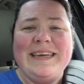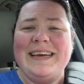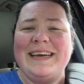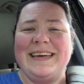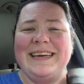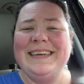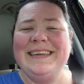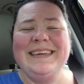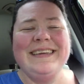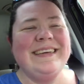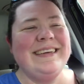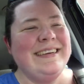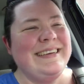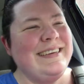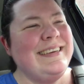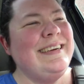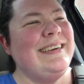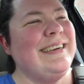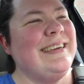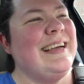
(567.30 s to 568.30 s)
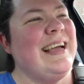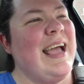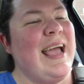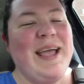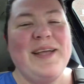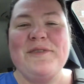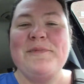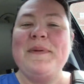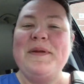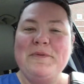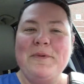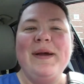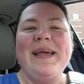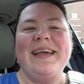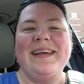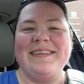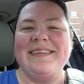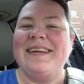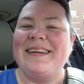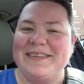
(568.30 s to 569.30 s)
it's been
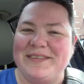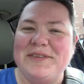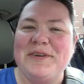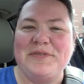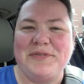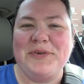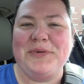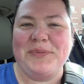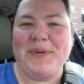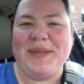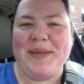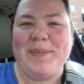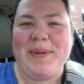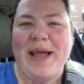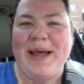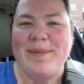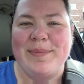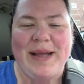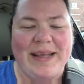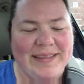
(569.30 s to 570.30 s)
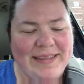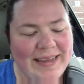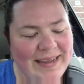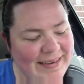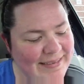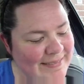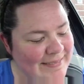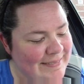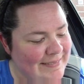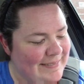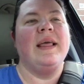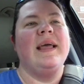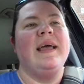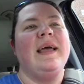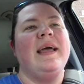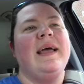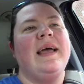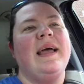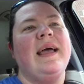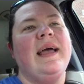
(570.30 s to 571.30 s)
weeks and I still feel really bad about that.
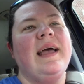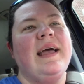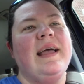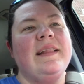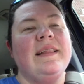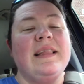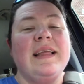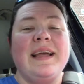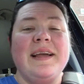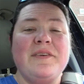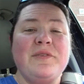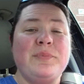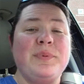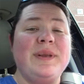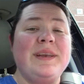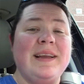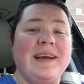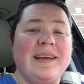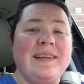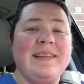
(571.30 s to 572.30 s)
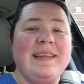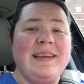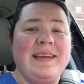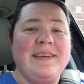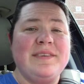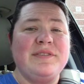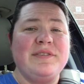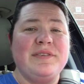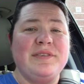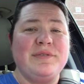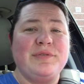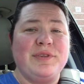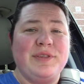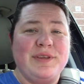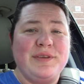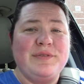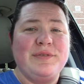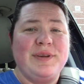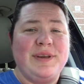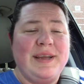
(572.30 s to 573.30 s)
And last but not least for
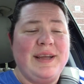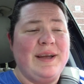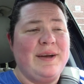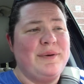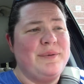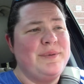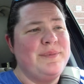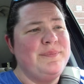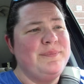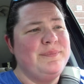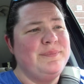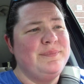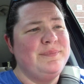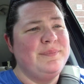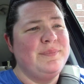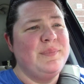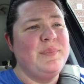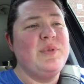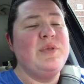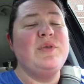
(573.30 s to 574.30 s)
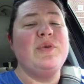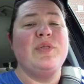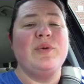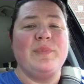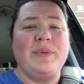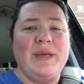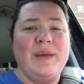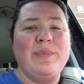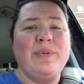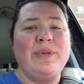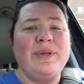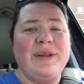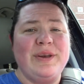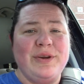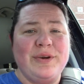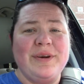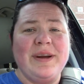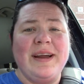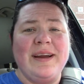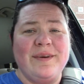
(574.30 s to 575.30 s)
this video, do the people in
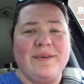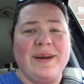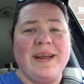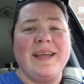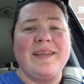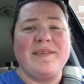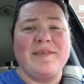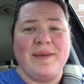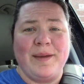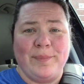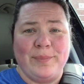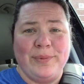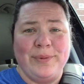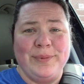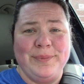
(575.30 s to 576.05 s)
your area tip?